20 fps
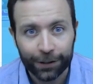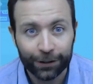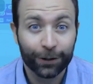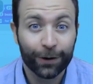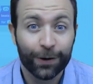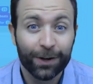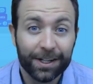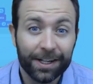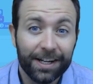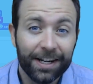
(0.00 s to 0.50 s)

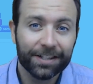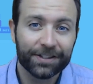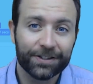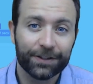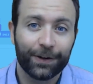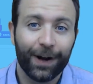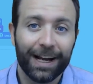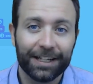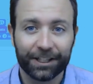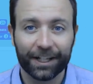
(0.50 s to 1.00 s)
You're going to need a
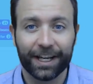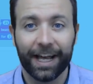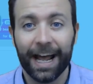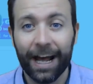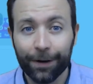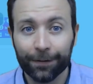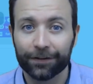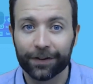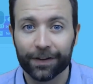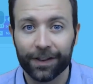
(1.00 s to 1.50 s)
Scratch
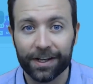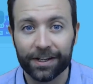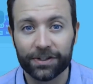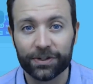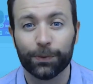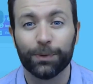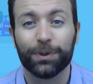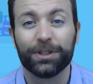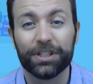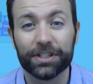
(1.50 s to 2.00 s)
account for
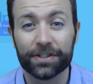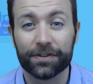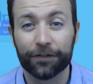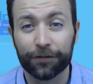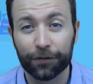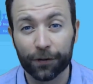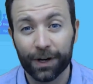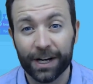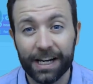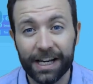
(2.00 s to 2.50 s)
this, which is
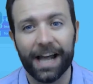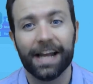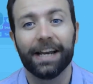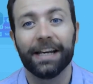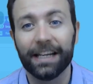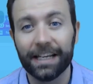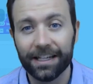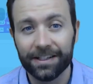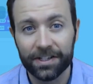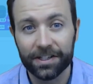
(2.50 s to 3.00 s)
free
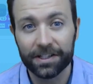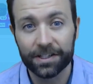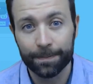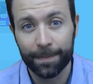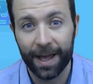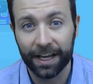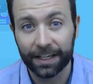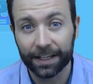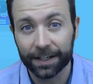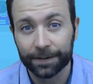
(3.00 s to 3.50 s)
and easy to
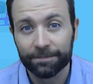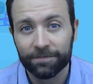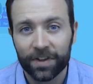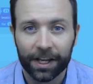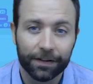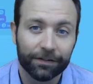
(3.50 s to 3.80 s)
make.